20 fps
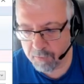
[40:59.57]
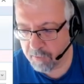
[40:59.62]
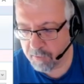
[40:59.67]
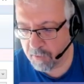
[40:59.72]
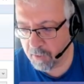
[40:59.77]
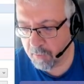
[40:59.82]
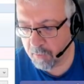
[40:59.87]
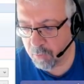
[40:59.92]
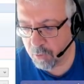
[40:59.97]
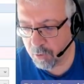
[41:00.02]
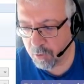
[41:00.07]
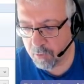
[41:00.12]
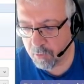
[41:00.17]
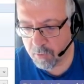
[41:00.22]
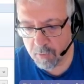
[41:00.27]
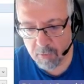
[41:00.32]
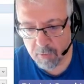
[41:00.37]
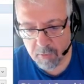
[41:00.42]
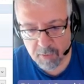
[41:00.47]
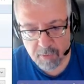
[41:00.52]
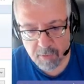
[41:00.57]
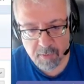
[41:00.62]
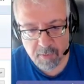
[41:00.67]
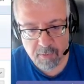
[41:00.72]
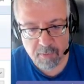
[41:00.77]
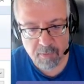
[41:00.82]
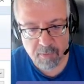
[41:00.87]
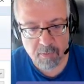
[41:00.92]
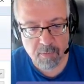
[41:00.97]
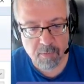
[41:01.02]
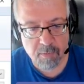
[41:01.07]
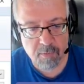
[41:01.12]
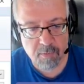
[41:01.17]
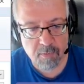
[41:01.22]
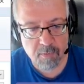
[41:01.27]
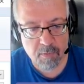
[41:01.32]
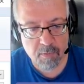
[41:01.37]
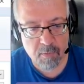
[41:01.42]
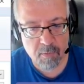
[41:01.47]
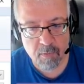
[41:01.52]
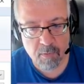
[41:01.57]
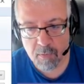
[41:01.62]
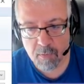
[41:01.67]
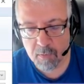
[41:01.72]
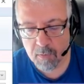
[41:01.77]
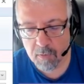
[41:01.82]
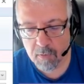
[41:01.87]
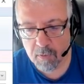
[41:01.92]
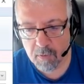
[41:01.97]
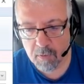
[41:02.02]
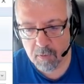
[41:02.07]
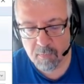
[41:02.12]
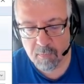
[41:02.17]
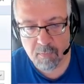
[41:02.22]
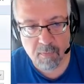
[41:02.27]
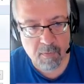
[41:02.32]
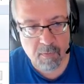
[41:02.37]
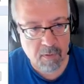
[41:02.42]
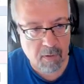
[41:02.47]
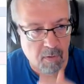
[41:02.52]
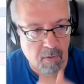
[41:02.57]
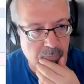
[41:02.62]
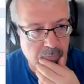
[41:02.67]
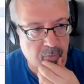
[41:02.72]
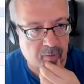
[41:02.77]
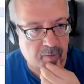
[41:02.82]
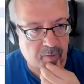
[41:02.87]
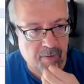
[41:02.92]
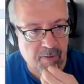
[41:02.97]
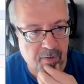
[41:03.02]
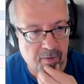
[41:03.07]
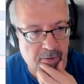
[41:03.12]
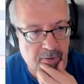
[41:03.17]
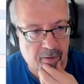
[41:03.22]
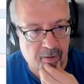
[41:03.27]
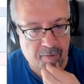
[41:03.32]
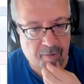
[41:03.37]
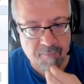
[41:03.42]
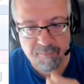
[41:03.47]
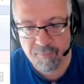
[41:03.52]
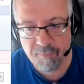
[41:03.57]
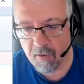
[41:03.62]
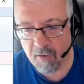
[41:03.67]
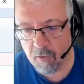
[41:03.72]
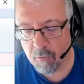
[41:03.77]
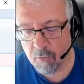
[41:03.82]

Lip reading: Description, and okay, now we have